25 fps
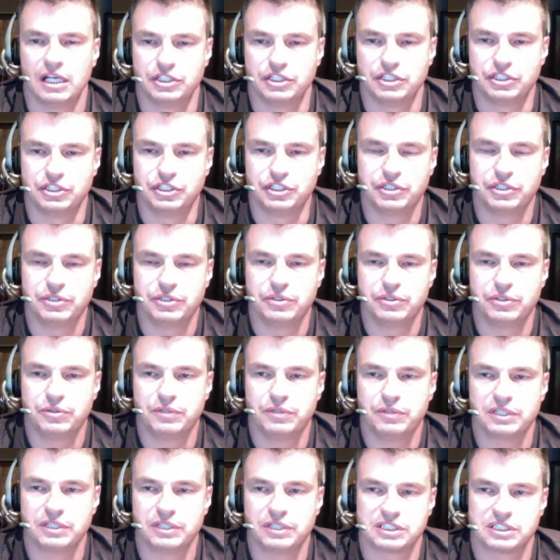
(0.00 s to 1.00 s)

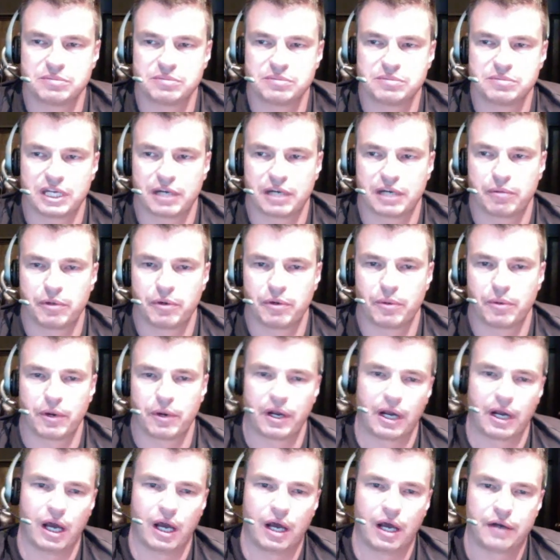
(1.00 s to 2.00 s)
June, it seems like we were
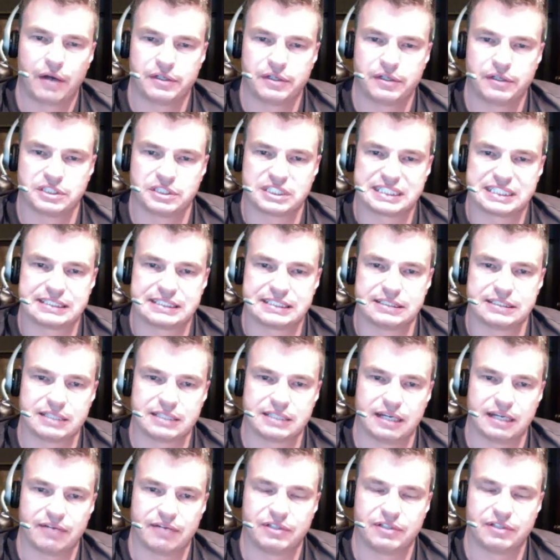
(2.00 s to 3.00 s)
at
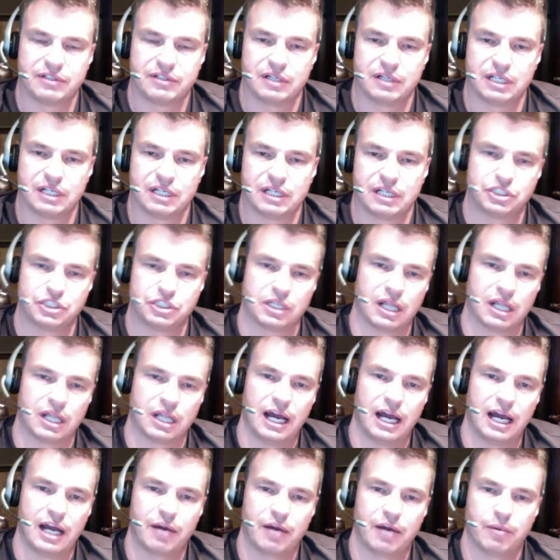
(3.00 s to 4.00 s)
167. In
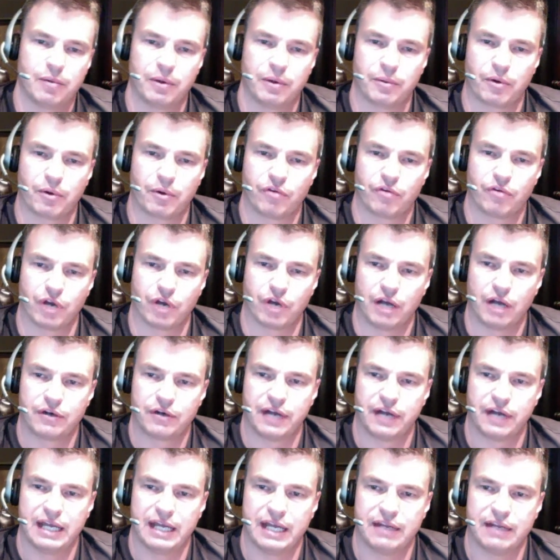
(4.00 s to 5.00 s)
July, we were over
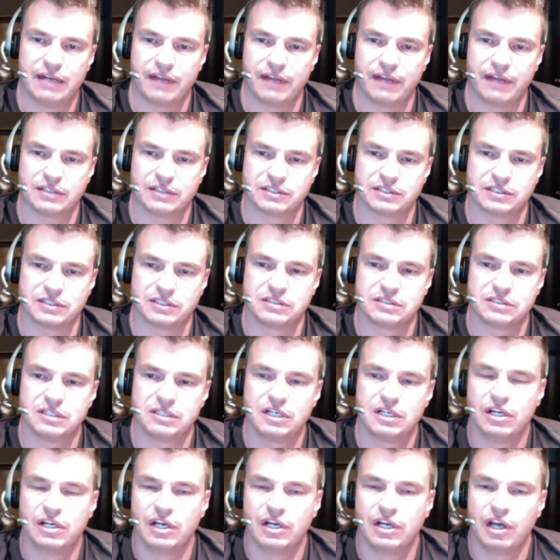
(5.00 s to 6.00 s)
180,000.
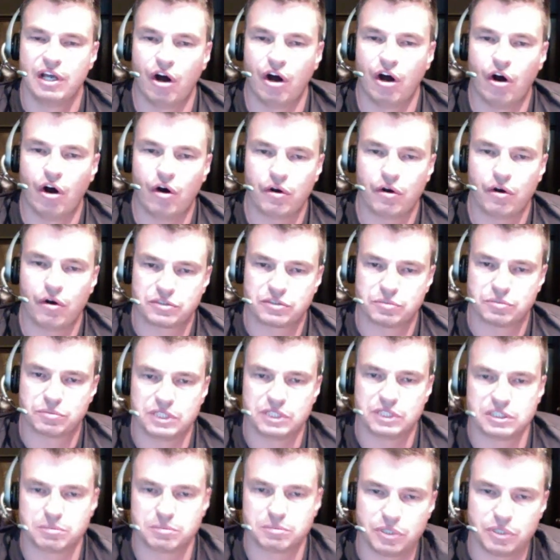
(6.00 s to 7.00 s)
August, we
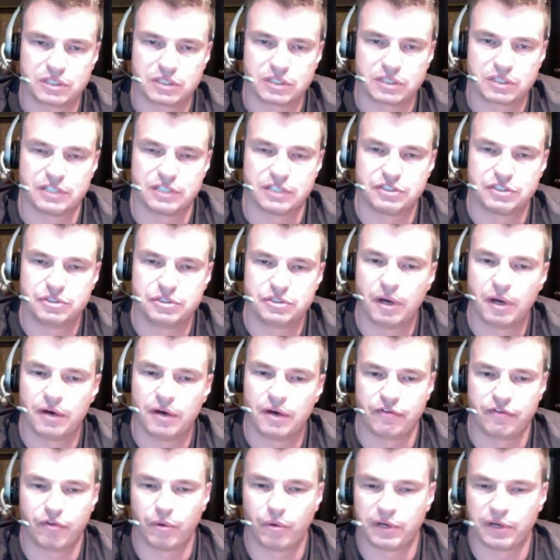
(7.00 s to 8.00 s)
just booked
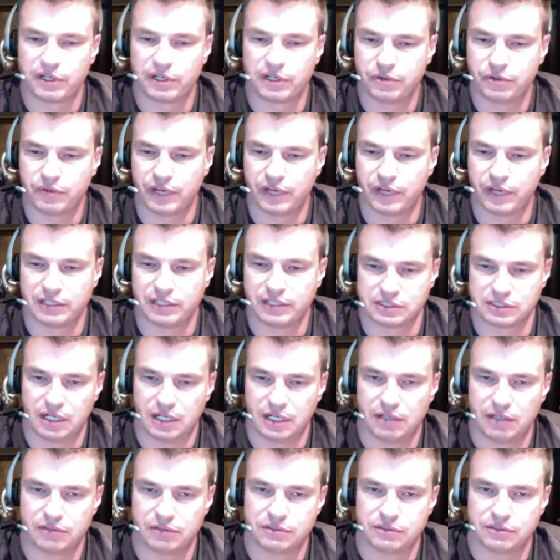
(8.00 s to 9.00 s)

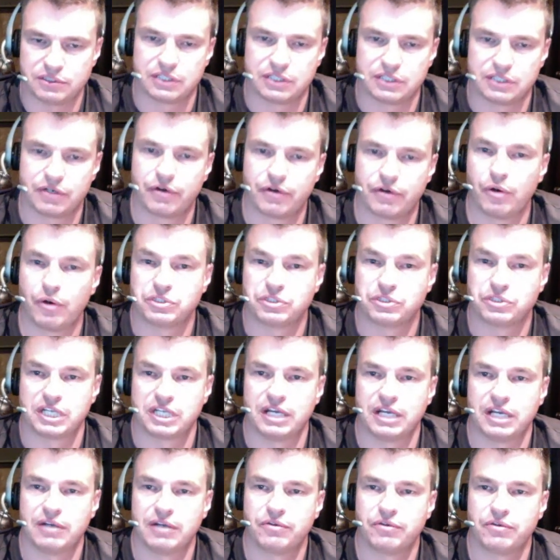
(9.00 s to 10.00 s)
$242,000 in gross
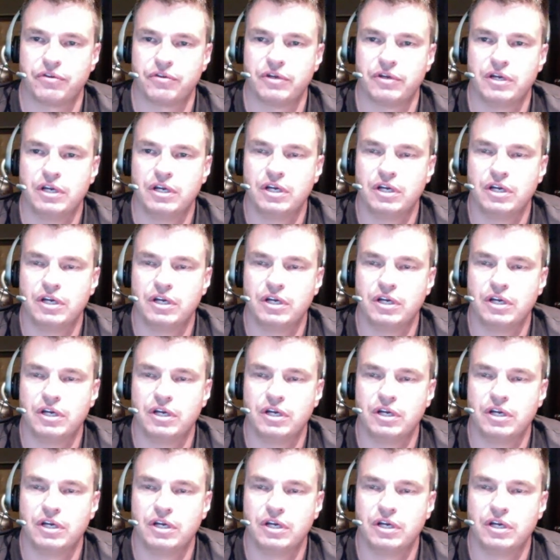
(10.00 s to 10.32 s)
sales.